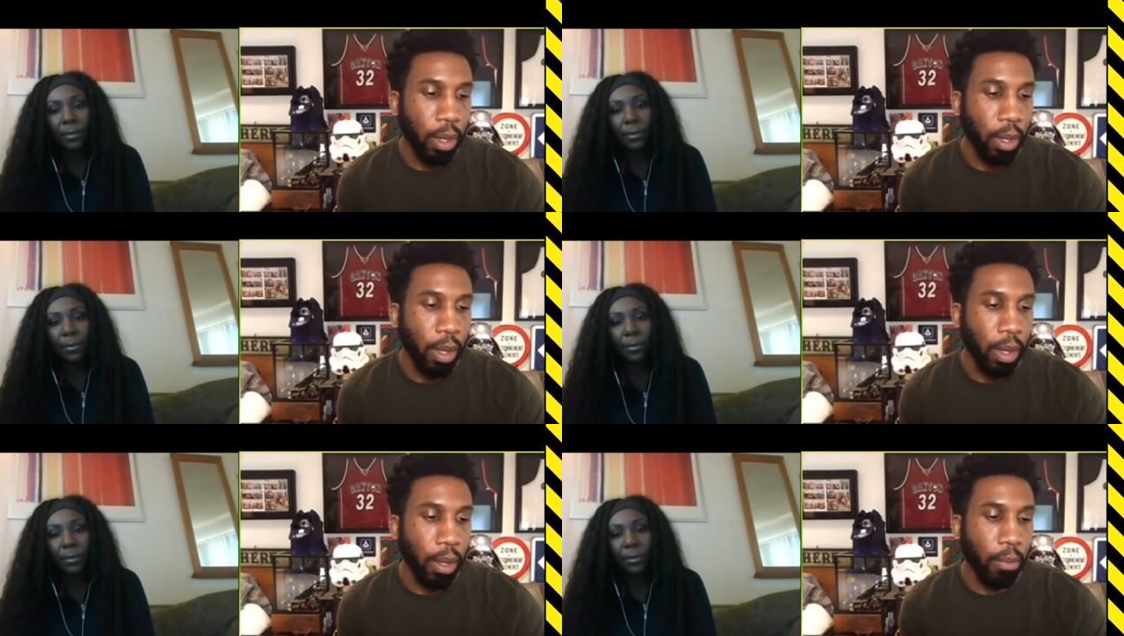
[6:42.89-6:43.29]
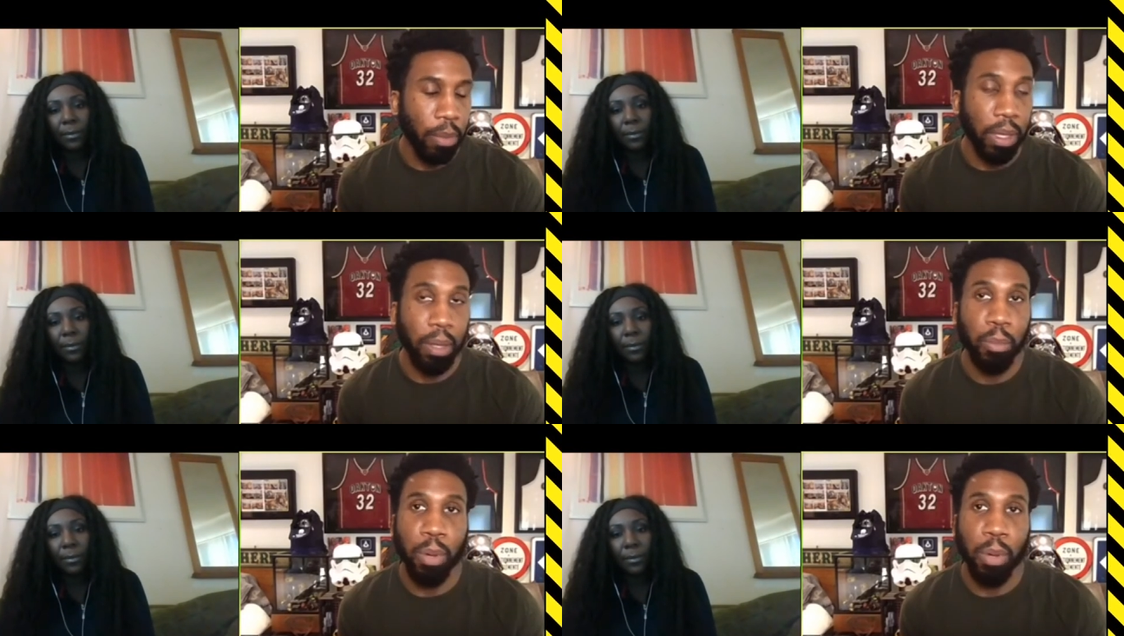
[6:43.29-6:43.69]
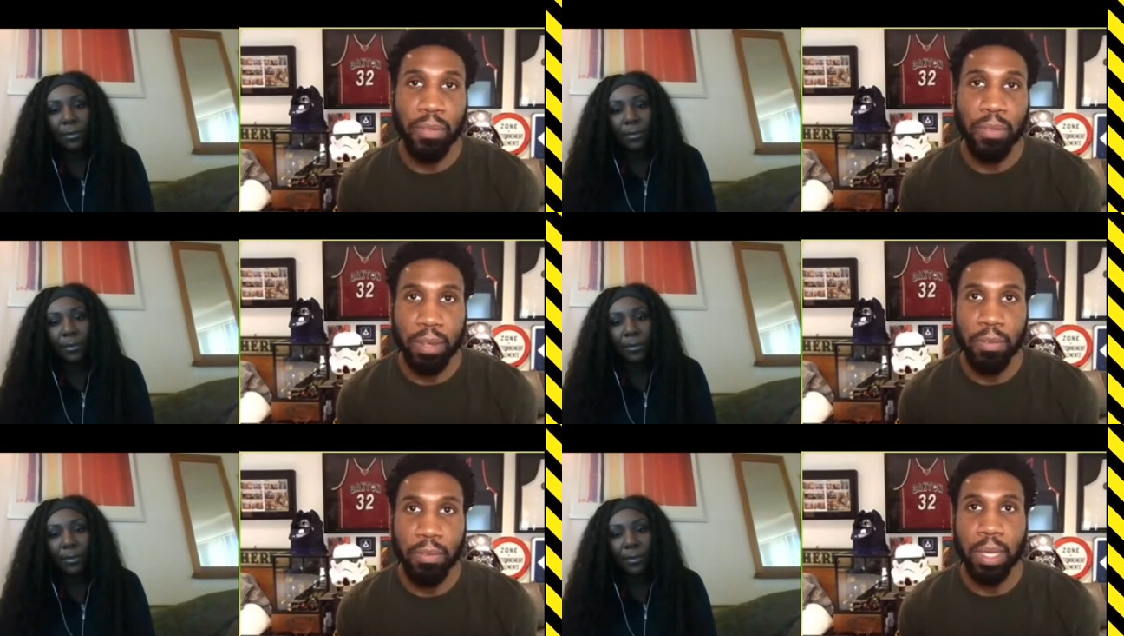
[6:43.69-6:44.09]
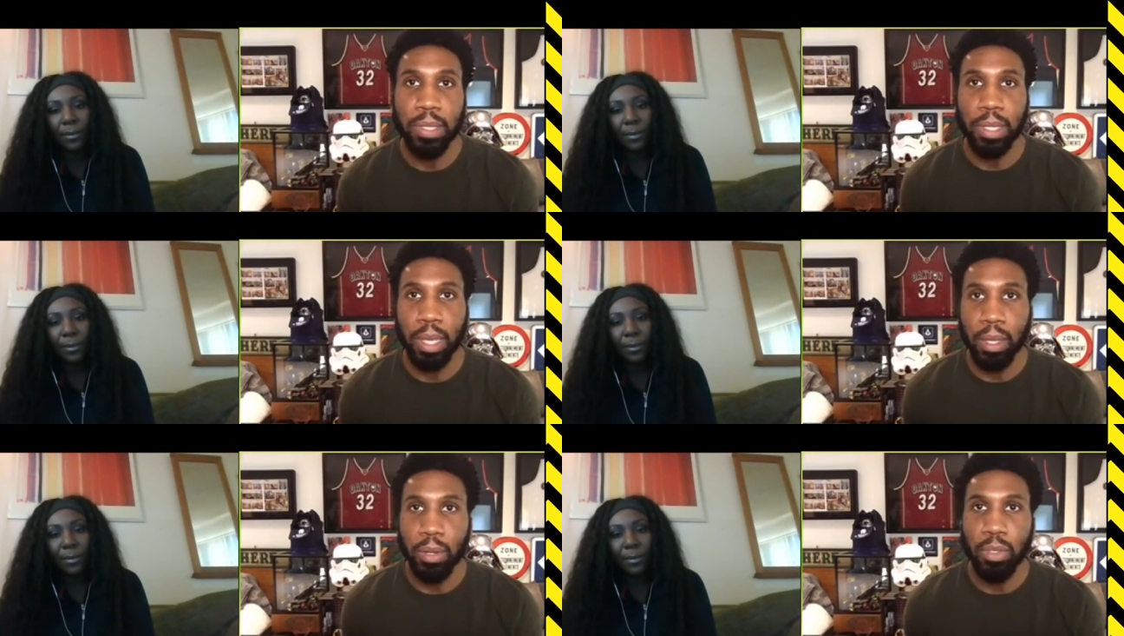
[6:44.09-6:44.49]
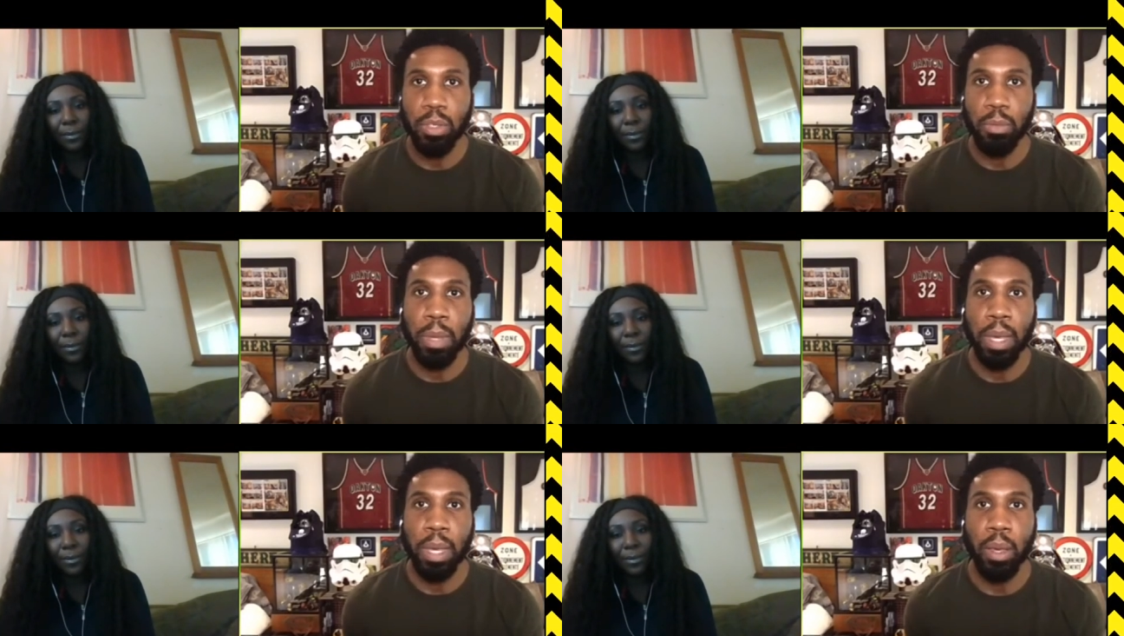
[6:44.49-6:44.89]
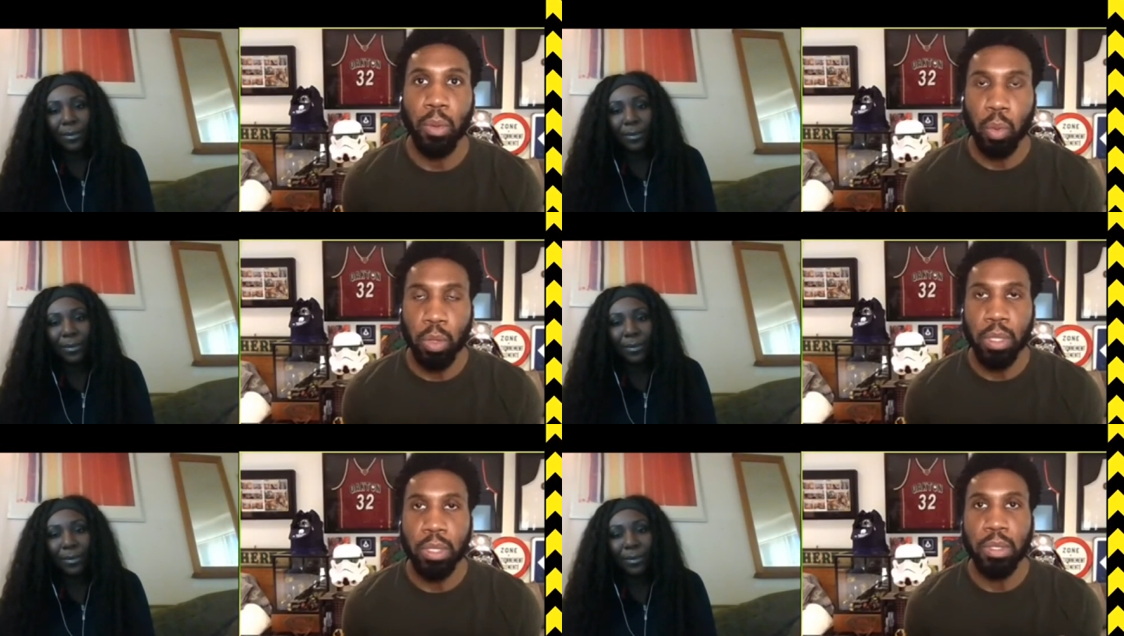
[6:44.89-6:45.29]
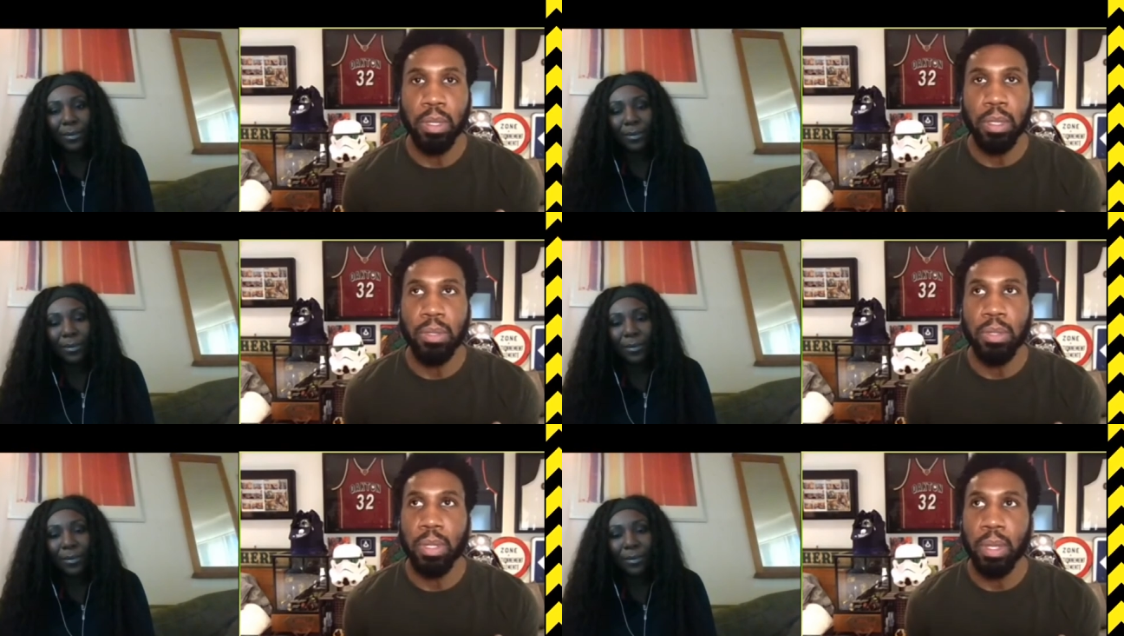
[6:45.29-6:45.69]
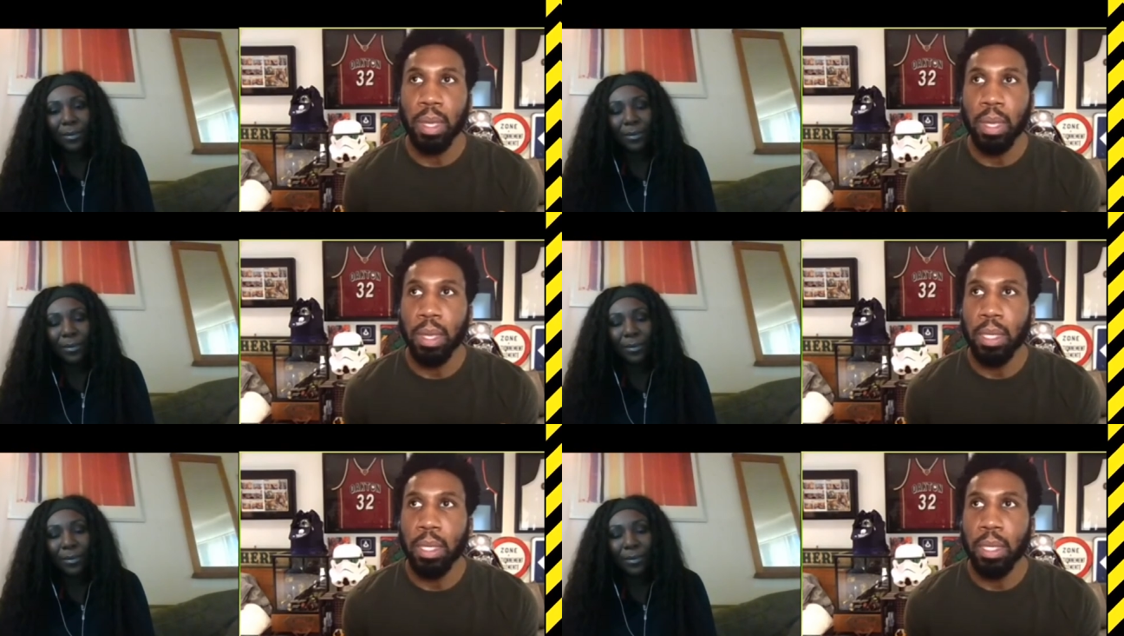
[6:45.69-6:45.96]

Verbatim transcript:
Speaker 1: uh, being a private investigator it's about it's it's